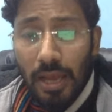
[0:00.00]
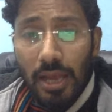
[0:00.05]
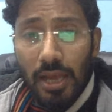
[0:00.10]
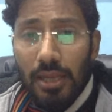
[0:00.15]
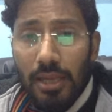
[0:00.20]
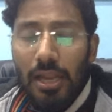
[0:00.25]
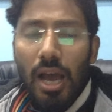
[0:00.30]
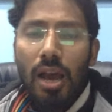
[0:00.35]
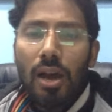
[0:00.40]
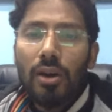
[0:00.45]

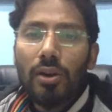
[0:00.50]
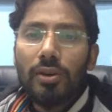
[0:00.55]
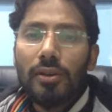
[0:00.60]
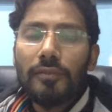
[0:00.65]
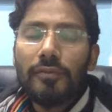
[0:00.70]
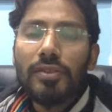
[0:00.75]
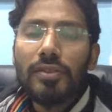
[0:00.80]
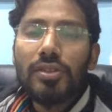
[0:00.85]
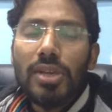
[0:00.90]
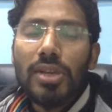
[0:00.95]
Now if
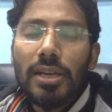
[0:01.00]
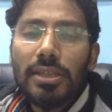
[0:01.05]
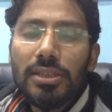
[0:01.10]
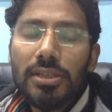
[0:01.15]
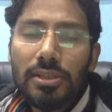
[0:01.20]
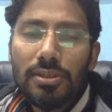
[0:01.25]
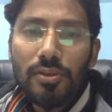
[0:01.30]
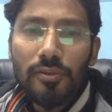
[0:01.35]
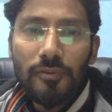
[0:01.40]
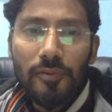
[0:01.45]
the challenge
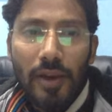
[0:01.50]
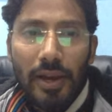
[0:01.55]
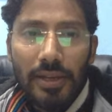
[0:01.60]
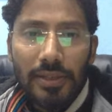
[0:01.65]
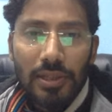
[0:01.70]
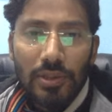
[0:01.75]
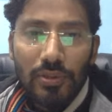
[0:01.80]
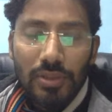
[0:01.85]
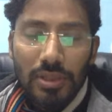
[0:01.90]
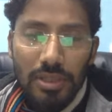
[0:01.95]
is to find
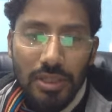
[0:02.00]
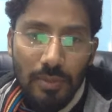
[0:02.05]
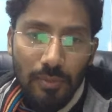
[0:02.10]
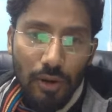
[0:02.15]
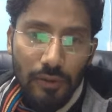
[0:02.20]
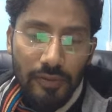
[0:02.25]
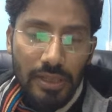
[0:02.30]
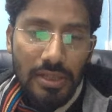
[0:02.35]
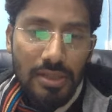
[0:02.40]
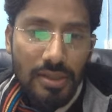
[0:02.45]
out the sum
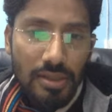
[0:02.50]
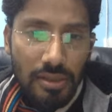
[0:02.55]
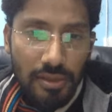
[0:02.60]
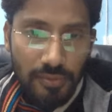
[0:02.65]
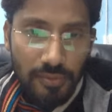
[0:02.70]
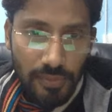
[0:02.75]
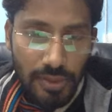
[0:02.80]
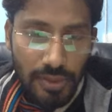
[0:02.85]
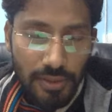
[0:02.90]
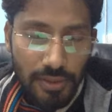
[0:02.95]
of these
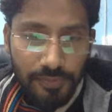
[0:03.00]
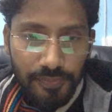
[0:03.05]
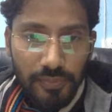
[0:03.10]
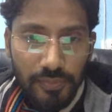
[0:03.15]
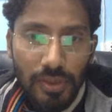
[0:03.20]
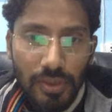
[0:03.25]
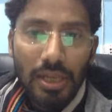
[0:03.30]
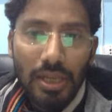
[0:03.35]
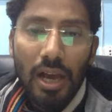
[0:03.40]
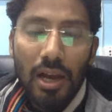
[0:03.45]
terms,
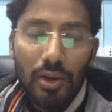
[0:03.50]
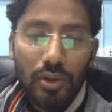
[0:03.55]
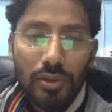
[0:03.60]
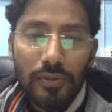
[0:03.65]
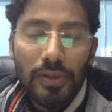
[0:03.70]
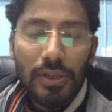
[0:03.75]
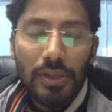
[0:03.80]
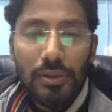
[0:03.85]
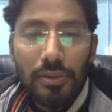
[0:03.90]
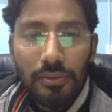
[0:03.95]
then how do
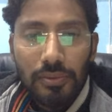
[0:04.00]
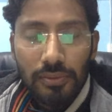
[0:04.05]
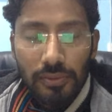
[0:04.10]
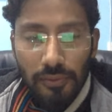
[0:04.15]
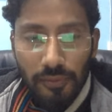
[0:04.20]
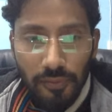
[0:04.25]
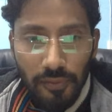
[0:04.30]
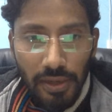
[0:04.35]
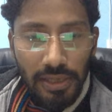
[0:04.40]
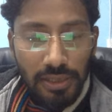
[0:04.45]
we
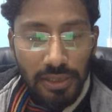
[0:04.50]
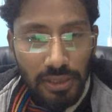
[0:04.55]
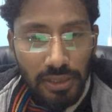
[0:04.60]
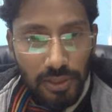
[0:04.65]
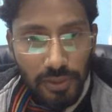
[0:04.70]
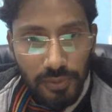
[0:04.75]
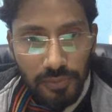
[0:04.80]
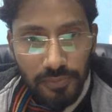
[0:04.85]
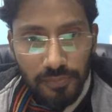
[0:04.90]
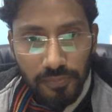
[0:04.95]
find it
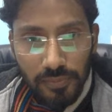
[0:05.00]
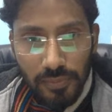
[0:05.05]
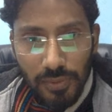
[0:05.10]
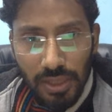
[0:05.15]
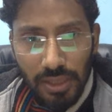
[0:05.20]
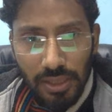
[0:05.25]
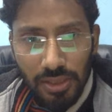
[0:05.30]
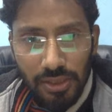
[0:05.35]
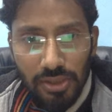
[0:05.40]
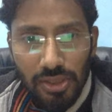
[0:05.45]
out?
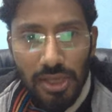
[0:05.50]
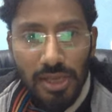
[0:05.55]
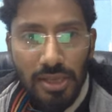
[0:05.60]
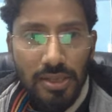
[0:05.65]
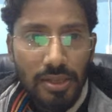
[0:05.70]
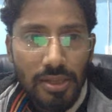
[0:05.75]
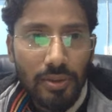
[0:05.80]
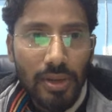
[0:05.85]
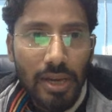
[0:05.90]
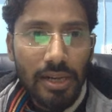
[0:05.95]
Just
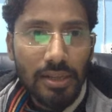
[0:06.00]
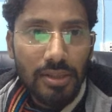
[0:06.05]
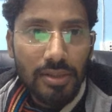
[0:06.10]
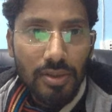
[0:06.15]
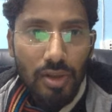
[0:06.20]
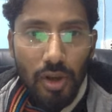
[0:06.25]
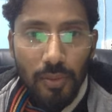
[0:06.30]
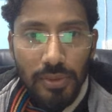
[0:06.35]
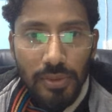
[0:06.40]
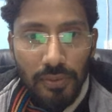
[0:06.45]
look at this
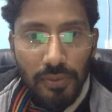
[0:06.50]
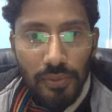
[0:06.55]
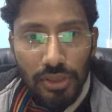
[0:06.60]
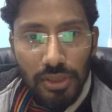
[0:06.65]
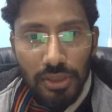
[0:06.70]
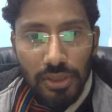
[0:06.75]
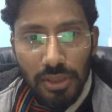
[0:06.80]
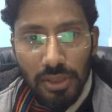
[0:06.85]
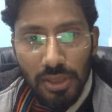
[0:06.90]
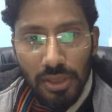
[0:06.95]

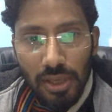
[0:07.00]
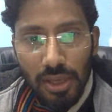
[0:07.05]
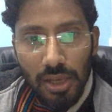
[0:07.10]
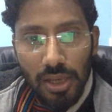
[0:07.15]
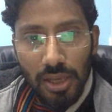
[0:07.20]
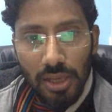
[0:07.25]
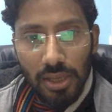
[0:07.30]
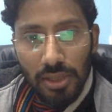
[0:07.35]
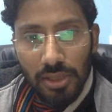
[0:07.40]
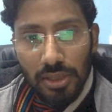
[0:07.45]
observation.
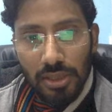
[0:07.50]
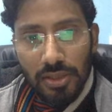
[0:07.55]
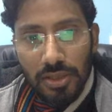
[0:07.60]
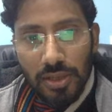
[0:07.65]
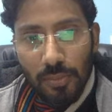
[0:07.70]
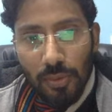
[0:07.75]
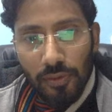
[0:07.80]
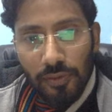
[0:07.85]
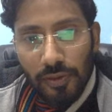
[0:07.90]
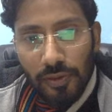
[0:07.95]
The sum
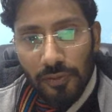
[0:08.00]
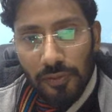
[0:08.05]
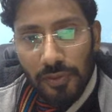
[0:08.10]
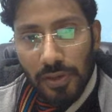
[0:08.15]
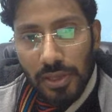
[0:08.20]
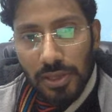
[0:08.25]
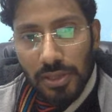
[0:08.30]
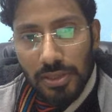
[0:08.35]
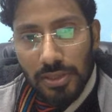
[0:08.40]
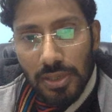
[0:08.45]
of the
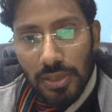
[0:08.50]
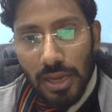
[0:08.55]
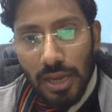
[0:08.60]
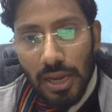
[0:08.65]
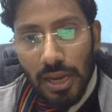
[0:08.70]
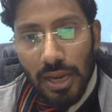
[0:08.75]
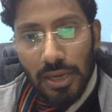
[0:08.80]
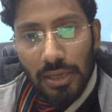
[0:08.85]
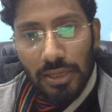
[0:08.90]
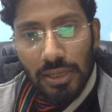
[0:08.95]
first
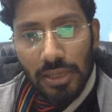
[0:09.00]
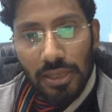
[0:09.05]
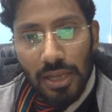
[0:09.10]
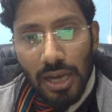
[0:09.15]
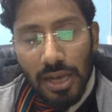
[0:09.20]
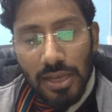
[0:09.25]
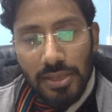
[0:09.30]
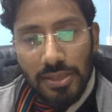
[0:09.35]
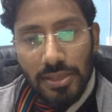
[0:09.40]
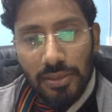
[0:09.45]
and the
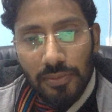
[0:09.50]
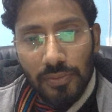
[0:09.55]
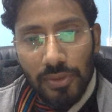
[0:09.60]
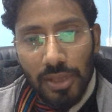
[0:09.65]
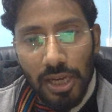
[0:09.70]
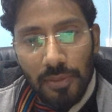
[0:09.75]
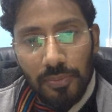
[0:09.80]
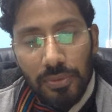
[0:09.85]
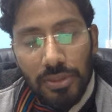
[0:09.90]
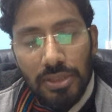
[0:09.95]
last term,
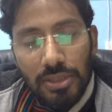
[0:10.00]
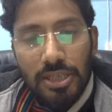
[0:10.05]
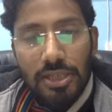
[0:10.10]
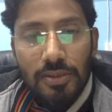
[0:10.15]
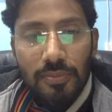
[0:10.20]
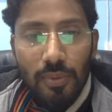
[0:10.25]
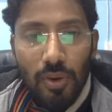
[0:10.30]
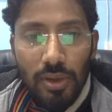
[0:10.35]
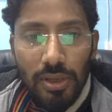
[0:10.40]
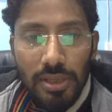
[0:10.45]
that means the
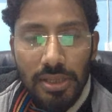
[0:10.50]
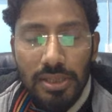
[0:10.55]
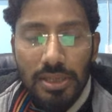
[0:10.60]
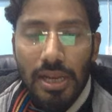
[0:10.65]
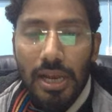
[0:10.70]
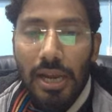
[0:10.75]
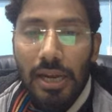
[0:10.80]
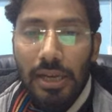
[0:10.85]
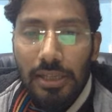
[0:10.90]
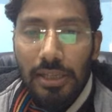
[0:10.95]
smallest
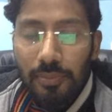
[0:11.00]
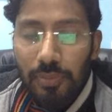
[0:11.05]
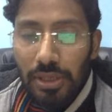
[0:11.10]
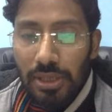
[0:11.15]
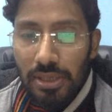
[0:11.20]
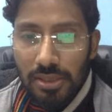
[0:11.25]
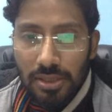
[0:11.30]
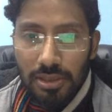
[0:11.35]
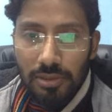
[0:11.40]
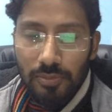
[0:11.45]
and the
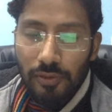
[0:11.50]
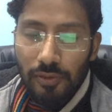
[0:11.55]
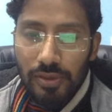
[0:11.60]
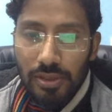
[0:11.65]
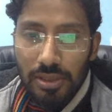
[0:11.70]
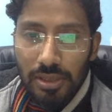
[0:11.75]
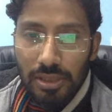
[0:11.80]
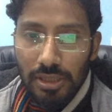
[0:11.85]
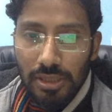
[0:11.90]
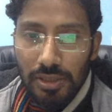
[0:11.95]
biggest term of the
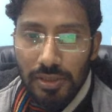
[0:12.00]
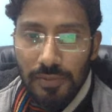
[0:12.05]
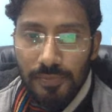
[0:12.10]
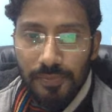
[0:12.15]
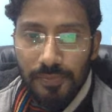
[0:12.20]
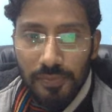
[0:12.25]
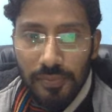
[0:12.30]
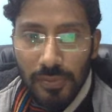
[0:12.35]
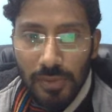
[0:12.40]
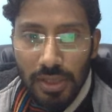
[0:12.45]
series,
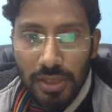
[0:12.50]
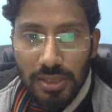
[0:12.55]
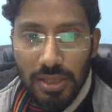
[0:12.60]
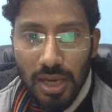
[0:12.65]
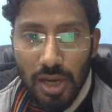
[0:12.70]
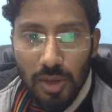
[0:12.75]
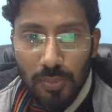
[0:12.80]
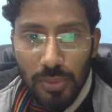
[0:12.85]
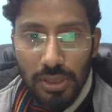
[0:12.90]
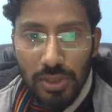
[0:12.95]
is how
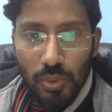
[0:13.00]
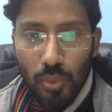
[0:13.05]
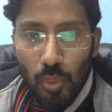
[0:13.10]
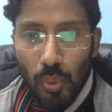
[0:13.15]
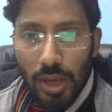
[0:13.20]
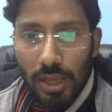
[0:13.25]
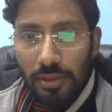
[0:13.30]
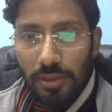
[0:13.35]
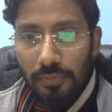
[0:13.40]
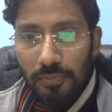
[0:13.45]
much?
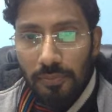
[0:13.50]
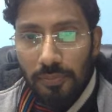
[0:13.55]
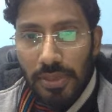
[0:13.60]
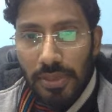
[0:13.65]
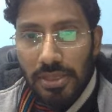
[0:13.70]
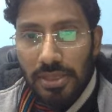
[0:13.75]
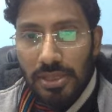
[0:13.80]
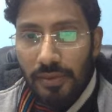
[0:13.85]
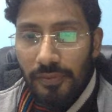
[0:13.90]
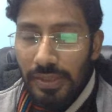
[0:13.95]
1
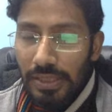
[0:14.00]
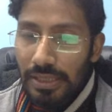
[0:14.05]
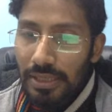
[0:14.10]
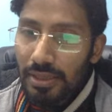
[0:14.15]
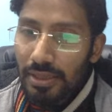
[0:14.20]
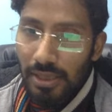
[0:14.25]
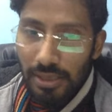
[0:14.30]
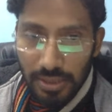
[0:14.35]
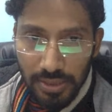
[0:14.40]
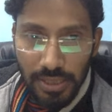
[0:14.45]
plus 17,
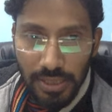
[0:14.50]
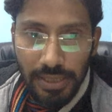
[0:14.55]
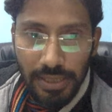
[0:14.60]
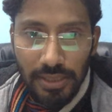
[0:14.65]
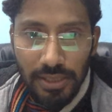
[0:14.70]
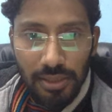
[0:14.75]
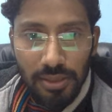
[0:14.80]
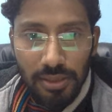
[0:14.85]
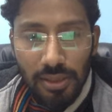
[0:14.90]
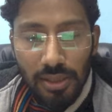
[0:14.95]
that is
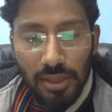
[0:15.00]
18.